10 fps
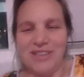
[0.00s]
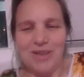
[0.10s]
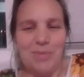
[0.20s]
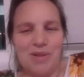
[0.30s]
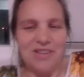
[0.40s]

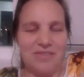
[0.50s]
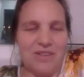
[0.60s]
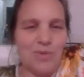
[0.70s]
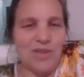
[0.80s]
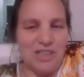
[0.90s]
most of us
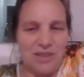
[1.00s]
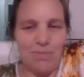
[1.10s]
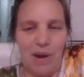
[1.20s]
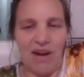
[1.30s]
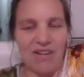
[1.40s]
would just
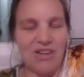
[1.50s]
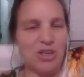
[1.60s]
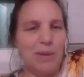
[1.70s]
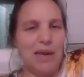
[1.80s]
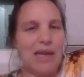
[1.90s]
perish
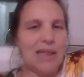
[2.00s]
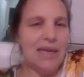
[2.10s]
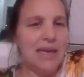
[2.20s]
immediately.